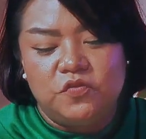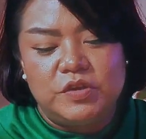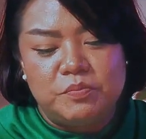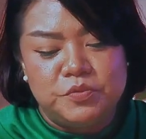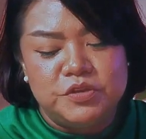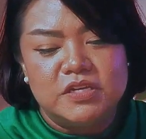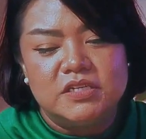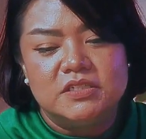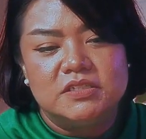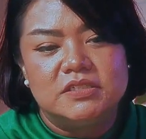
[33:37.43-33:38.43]
dia
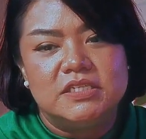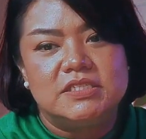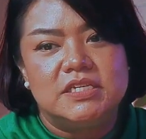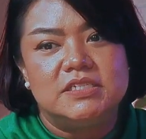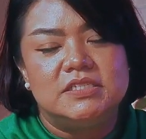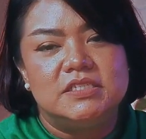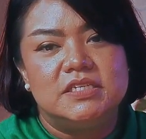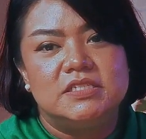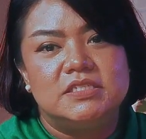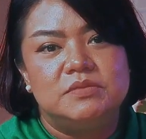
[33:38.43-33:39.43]
punya,
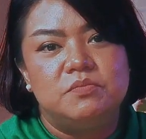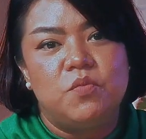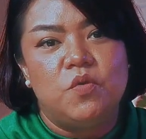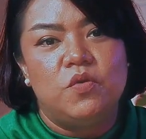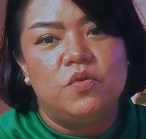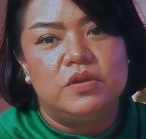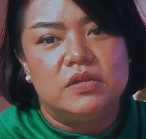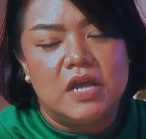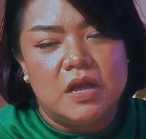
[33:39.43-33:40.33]
it's more